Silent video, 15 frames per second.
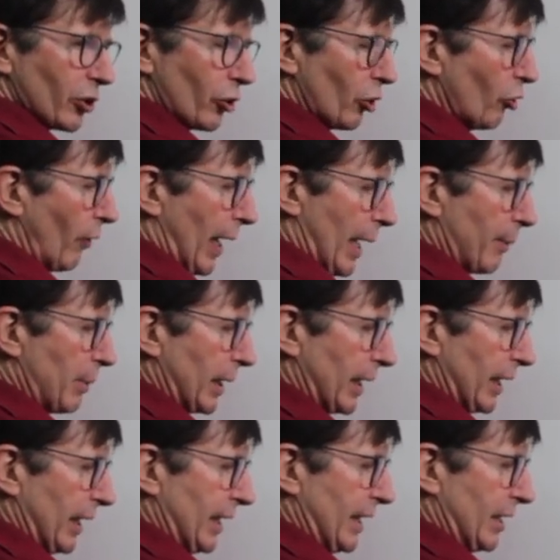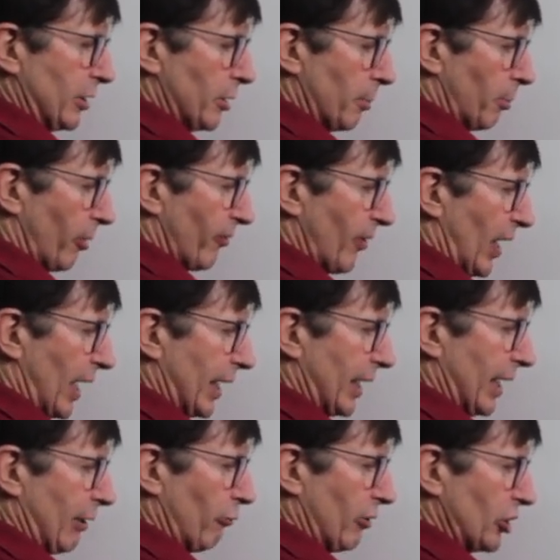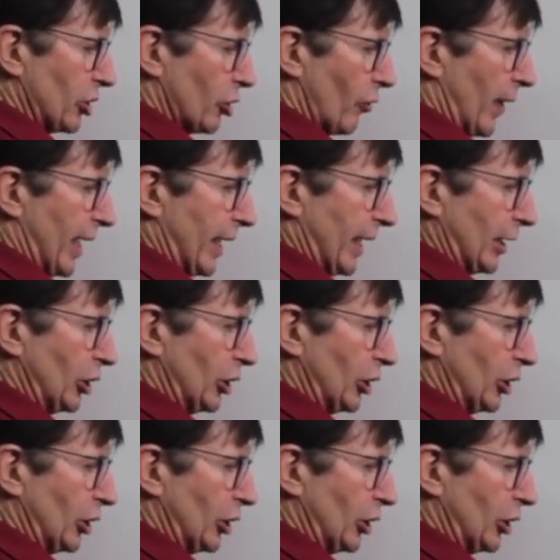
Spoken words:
are grabbing and need to provide a restraining